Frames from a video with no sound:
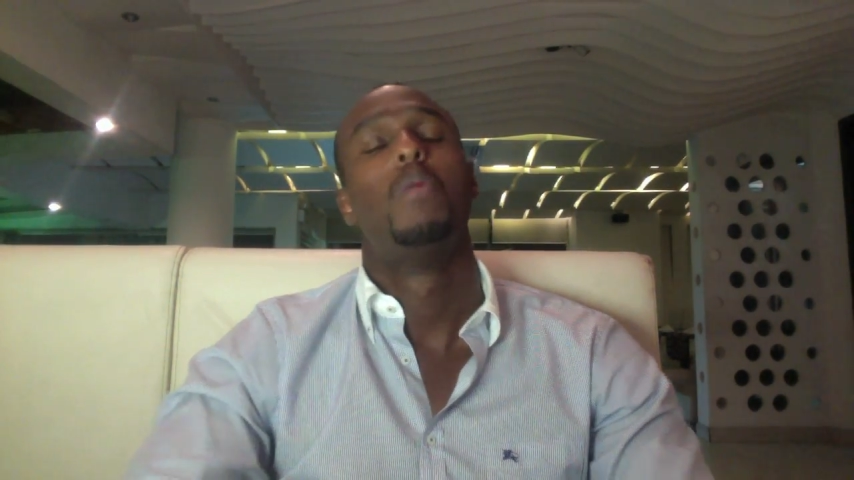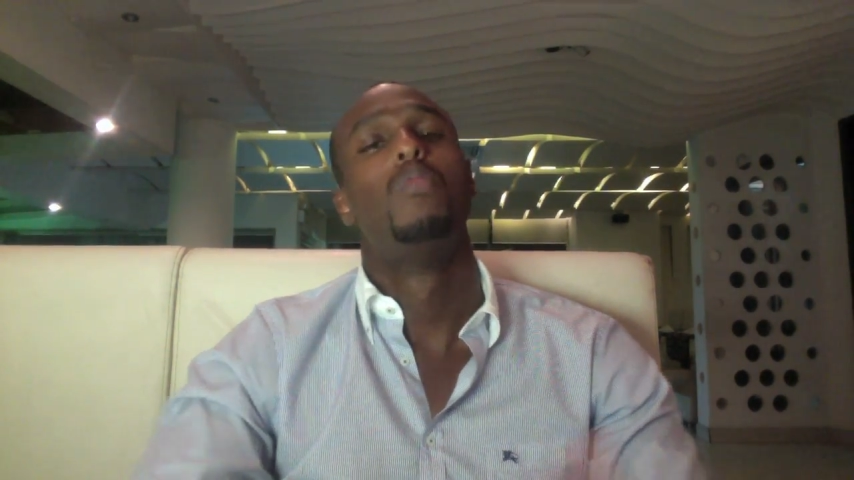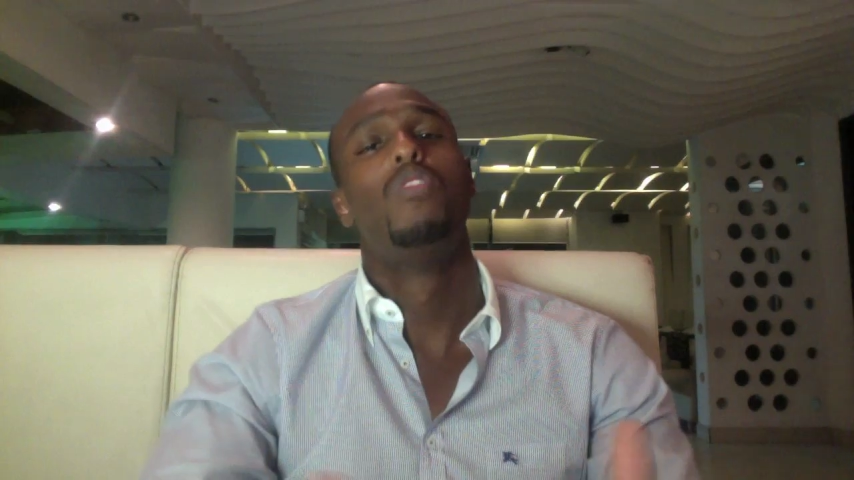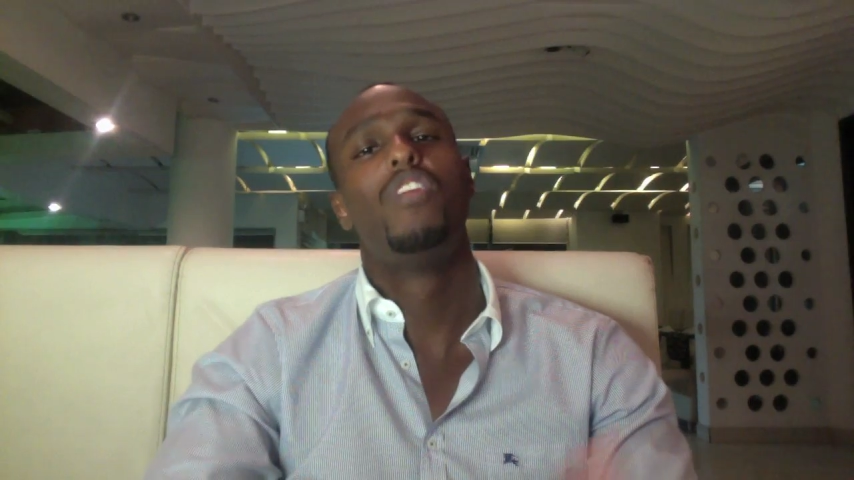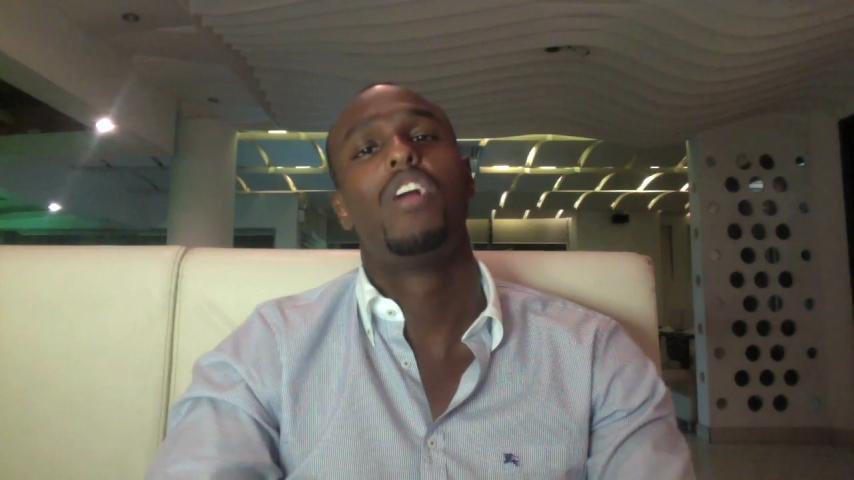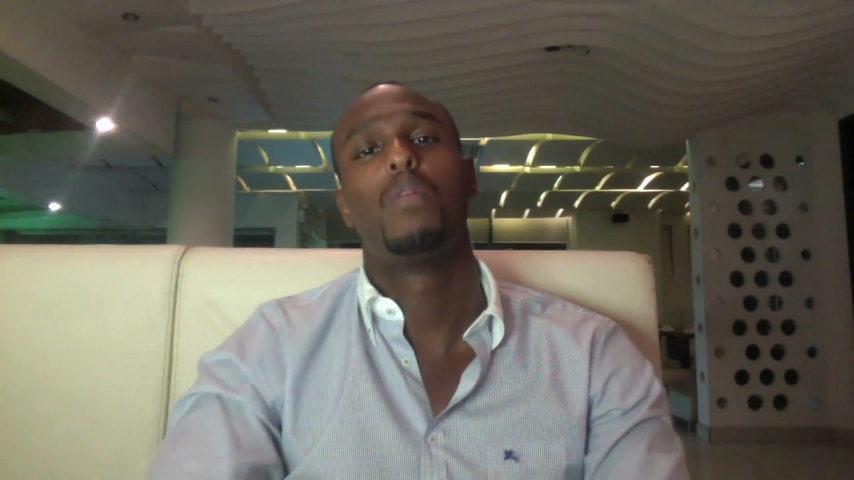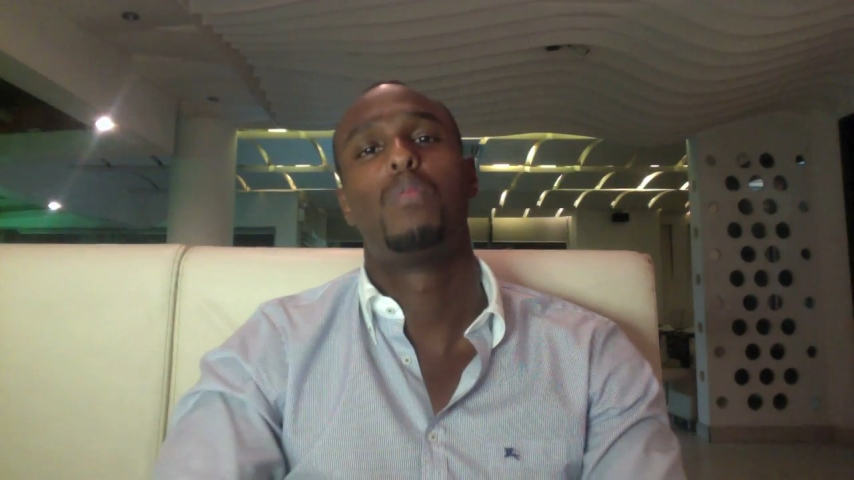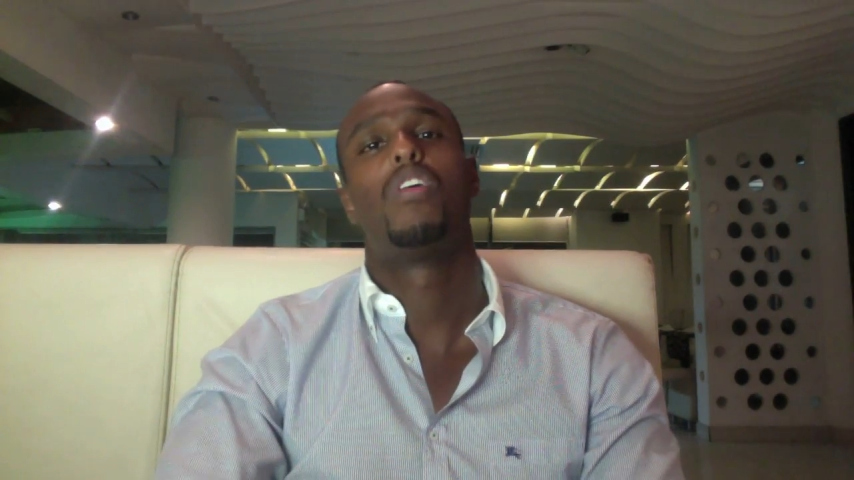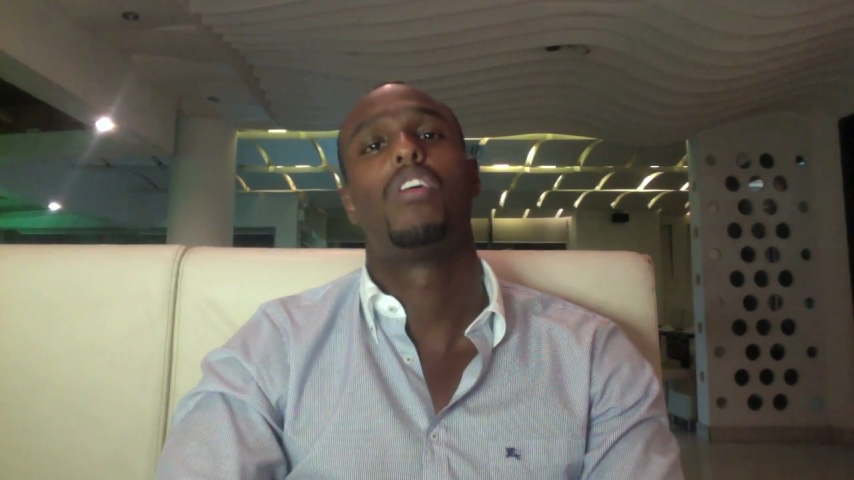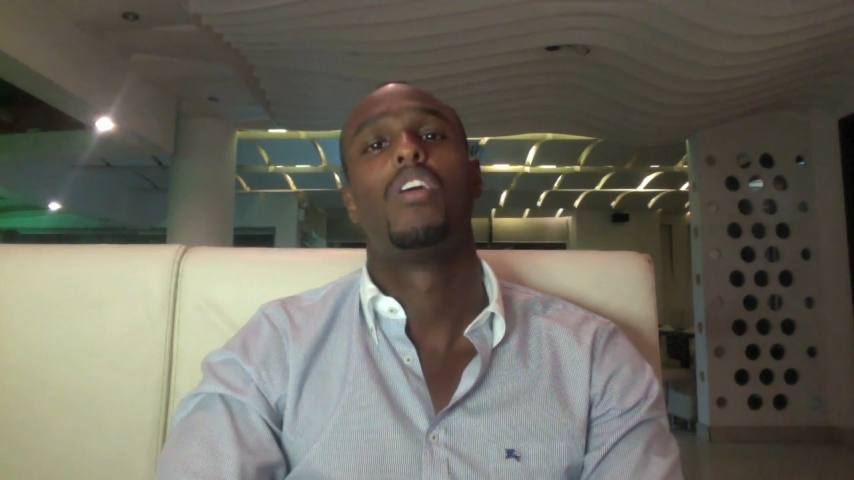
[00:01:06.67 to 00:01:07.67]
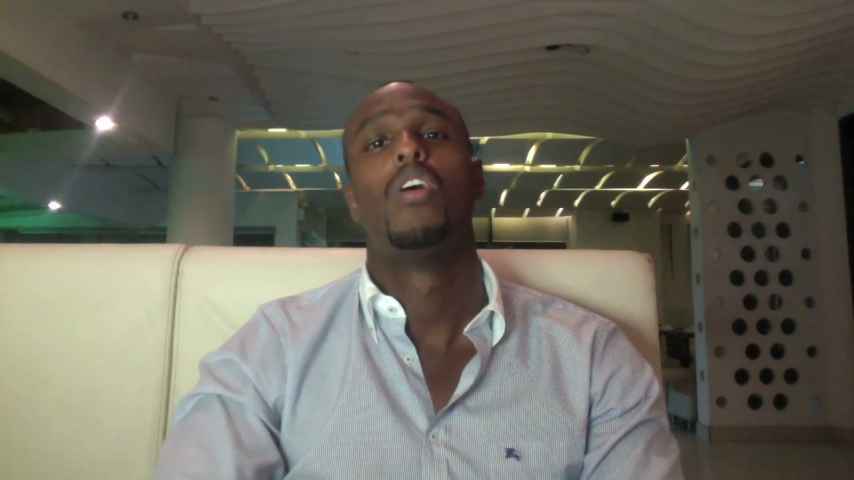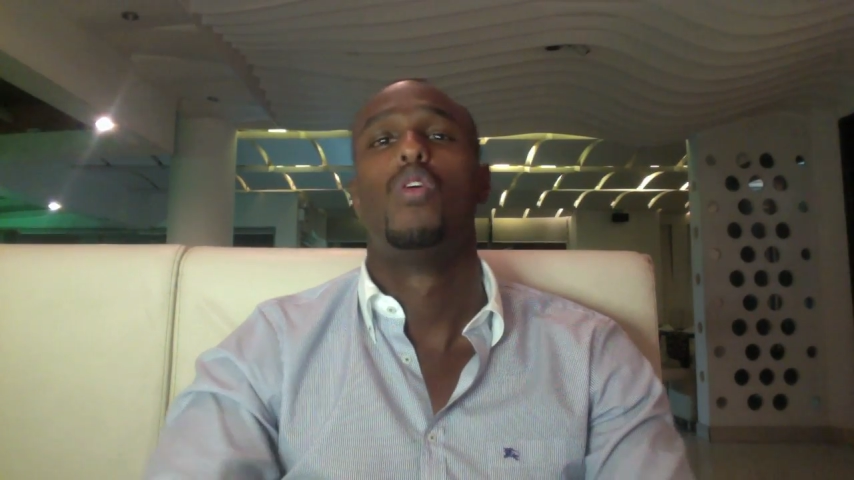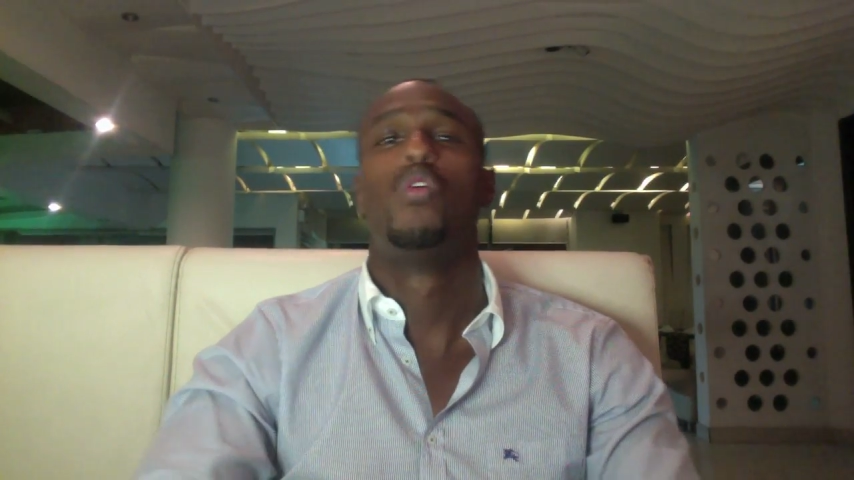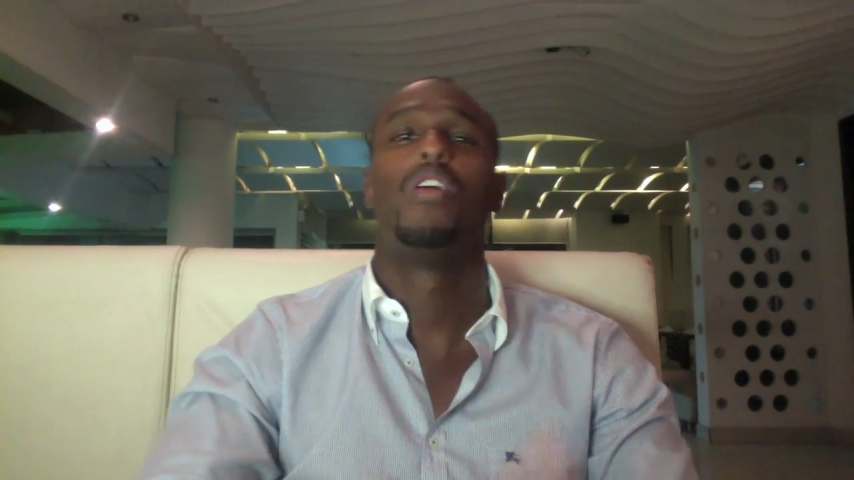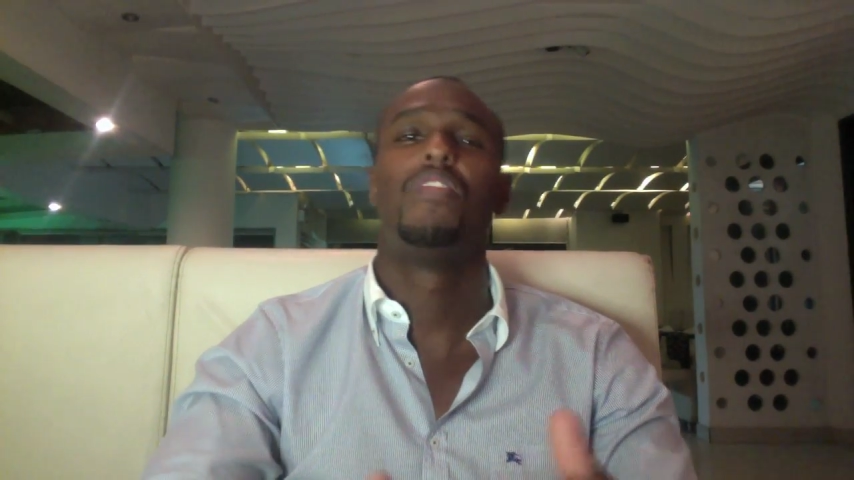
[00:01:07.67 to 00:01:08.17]
moving abroad,
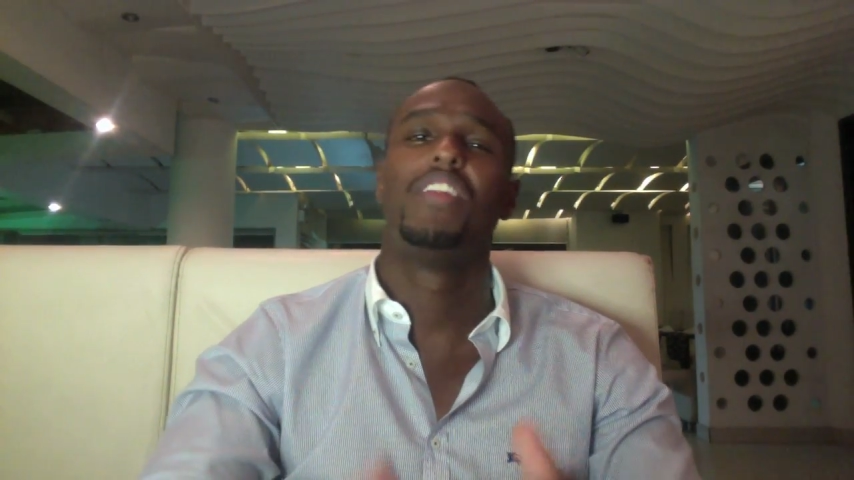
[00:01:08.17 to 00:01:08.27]
or whoever